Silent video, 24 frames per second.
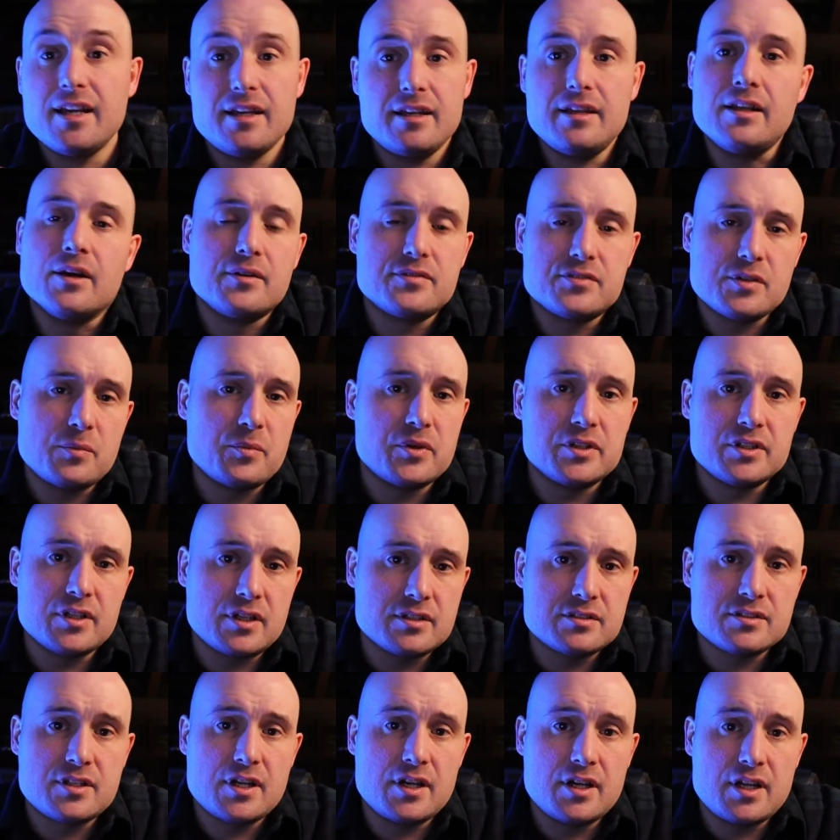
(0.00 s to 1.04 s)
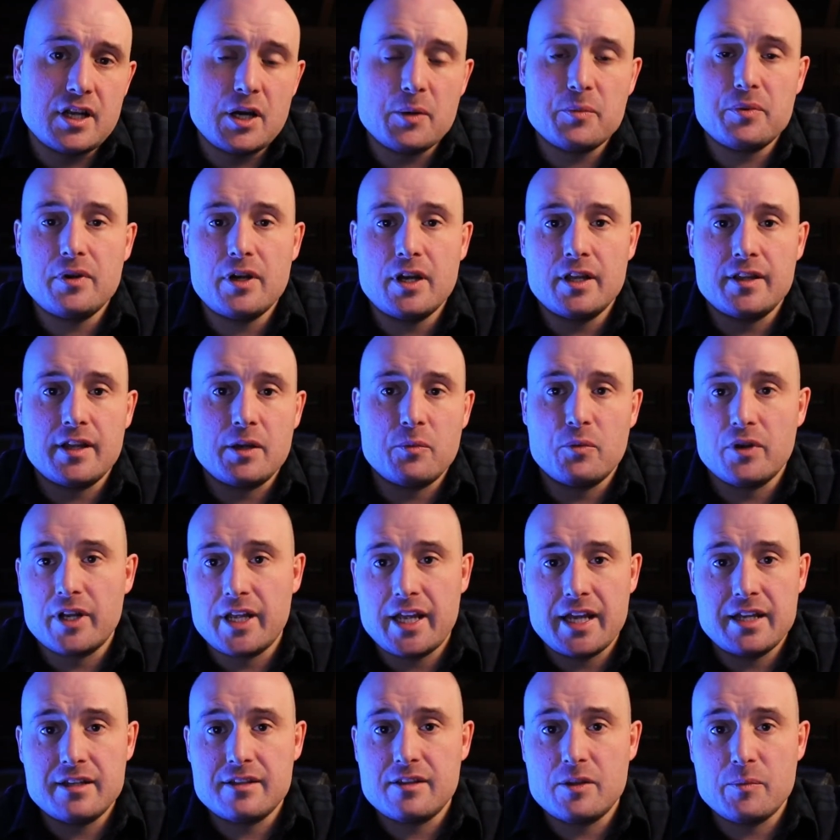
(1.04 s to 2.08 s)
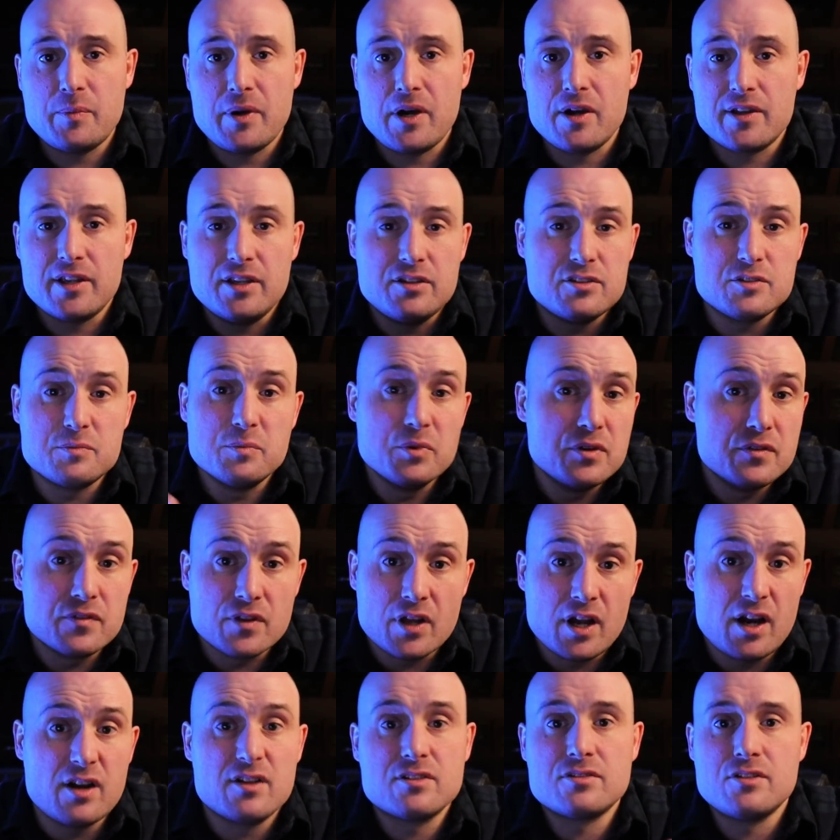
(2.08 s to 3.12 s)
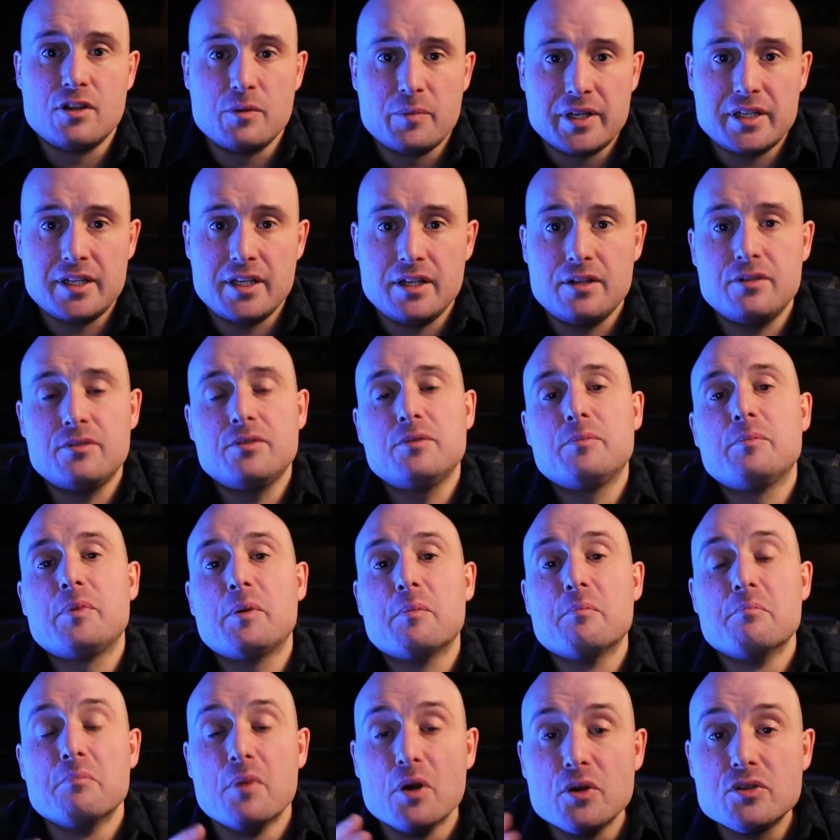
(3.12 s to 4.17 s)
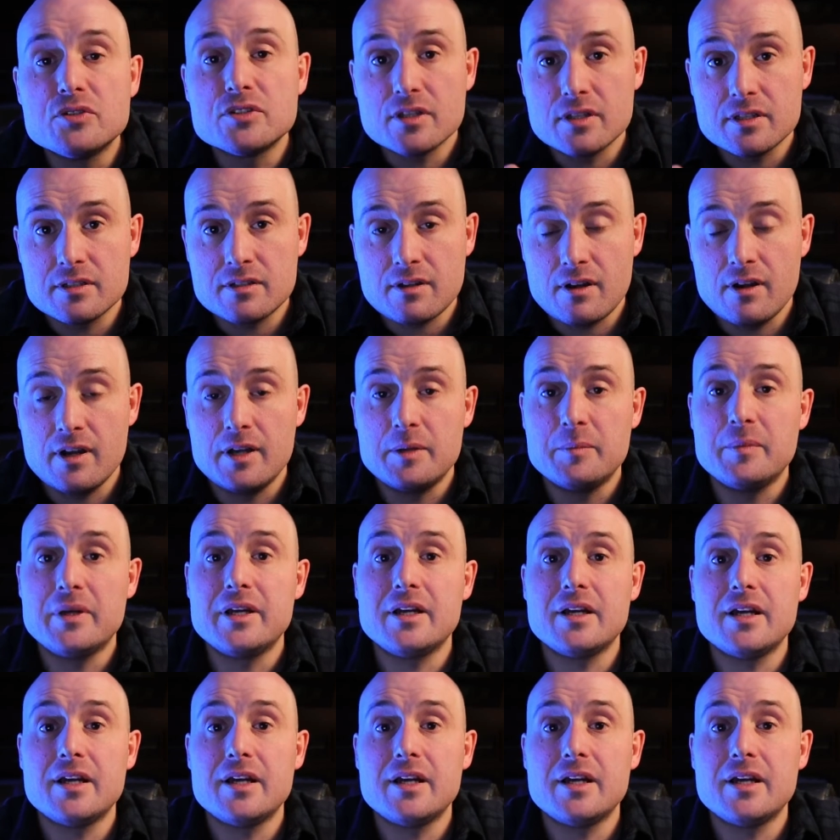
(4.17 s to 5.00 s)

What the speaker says: you know, someone does turn up and they want to get into the parking, just move the car, it's no big deal. But most of the time,